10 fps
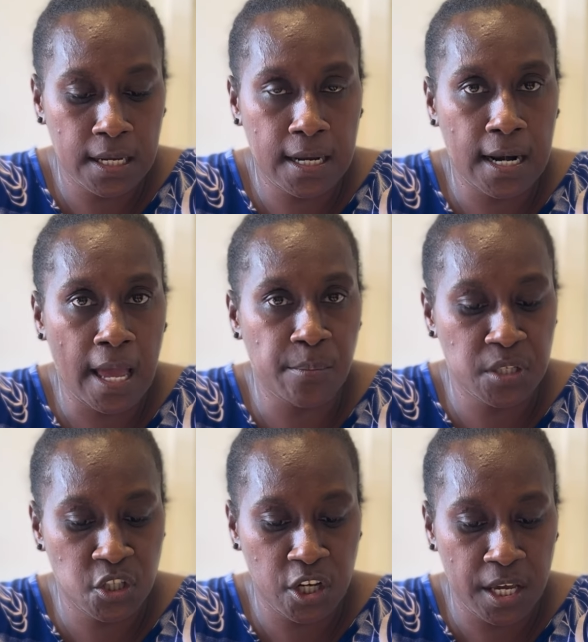Climate
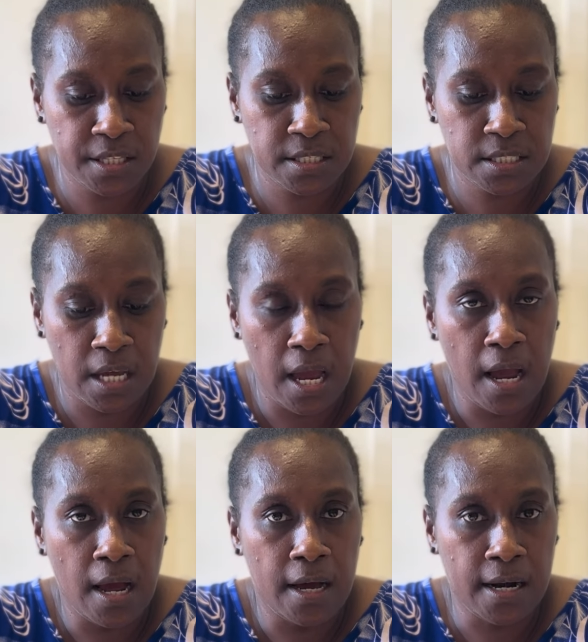change.
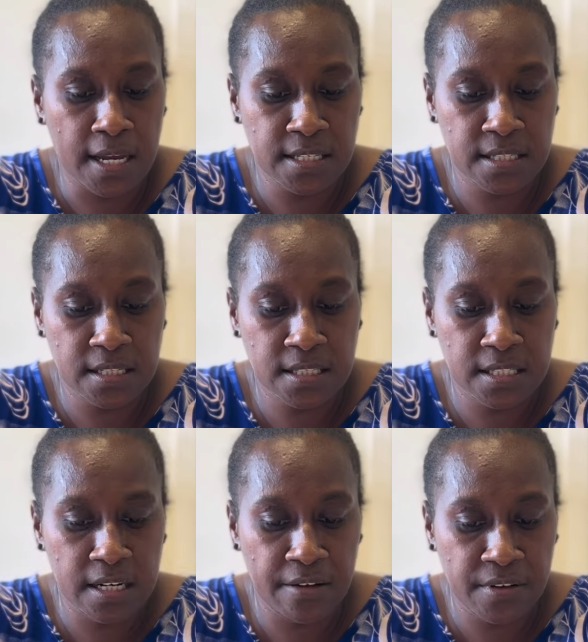Rising sea
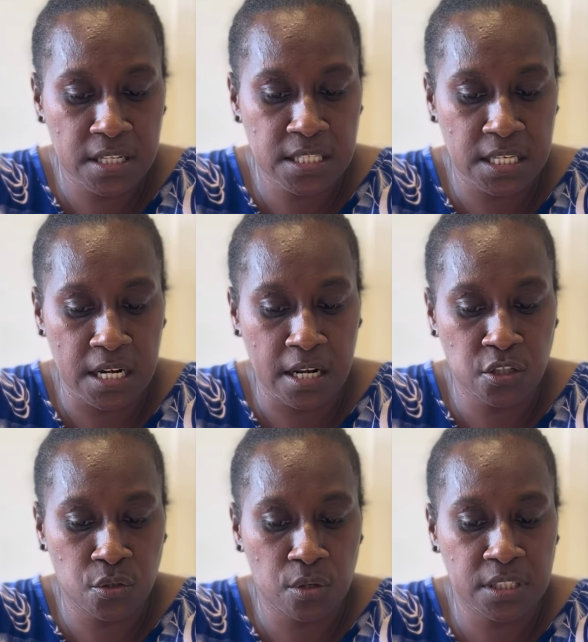levels and
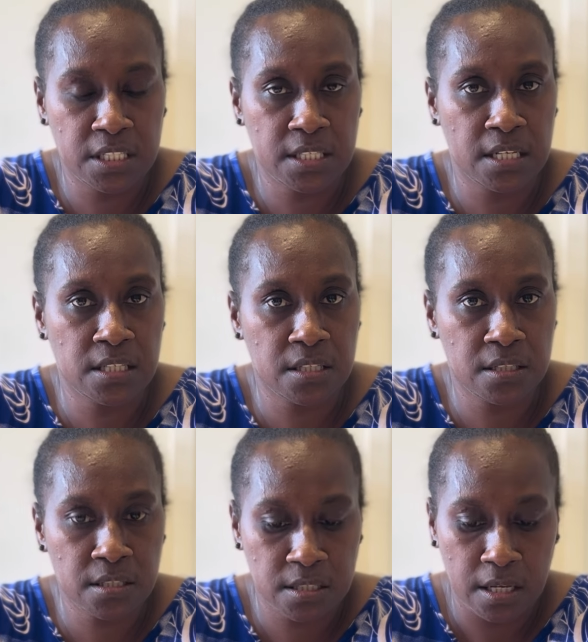natural
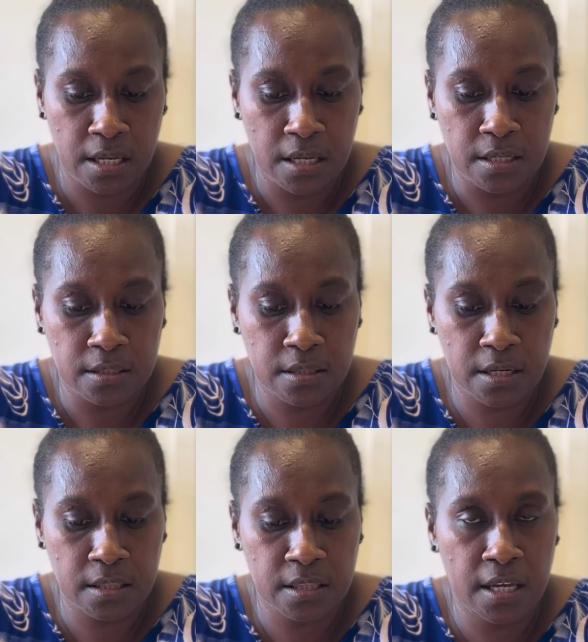disasters
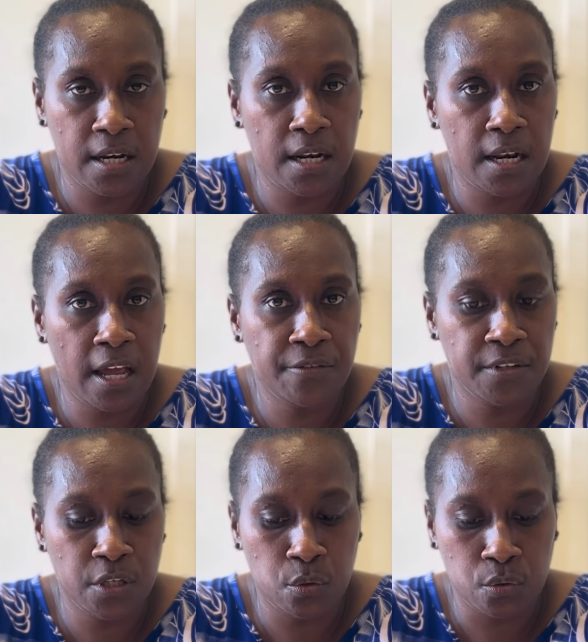threaten
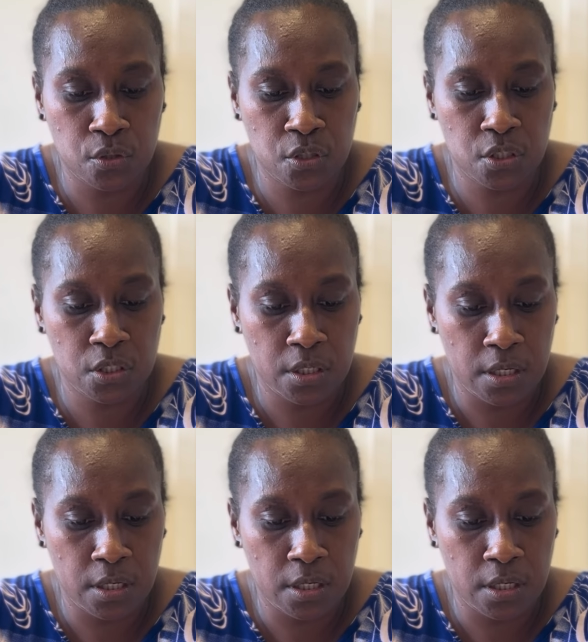livelihoods.